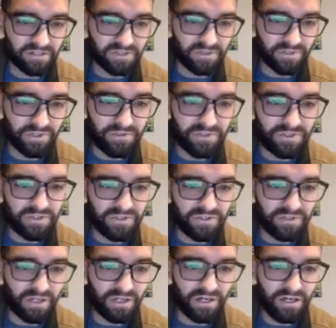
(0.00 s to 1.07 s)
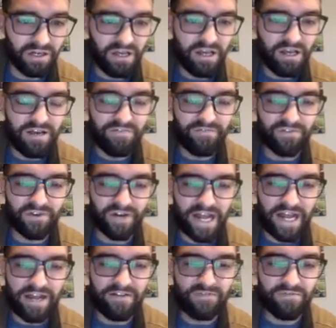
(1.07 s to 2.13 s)
So Newton's third law, for
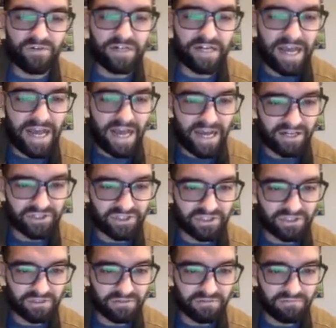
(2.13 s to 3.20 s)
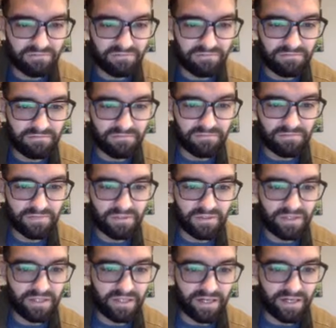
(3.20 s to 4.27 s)
every action,
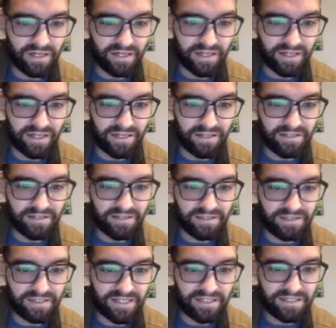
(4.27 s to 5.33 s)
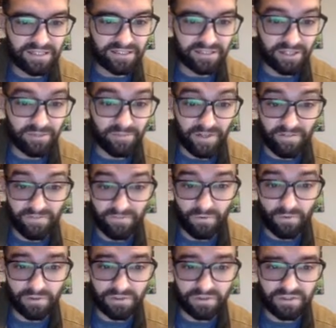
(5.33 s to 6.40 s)
and in this sense it's going to be
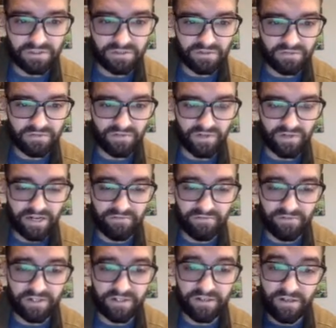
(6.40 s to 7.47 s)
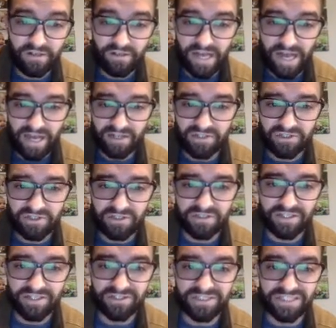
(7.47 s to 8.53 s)
force, for every action
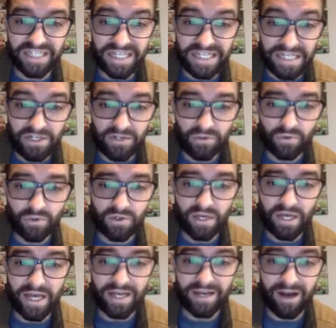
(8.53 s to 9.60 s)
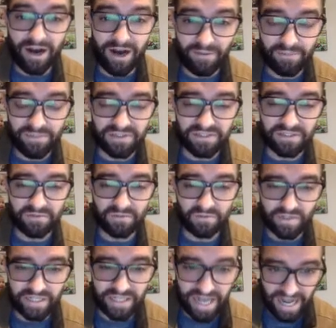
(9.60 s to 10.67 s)
there is an equal and opposite
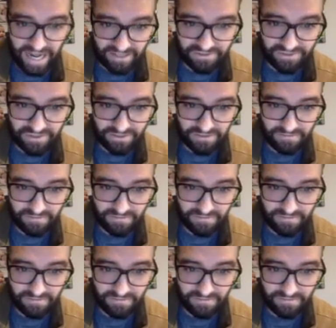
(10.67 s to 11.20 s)
reaction.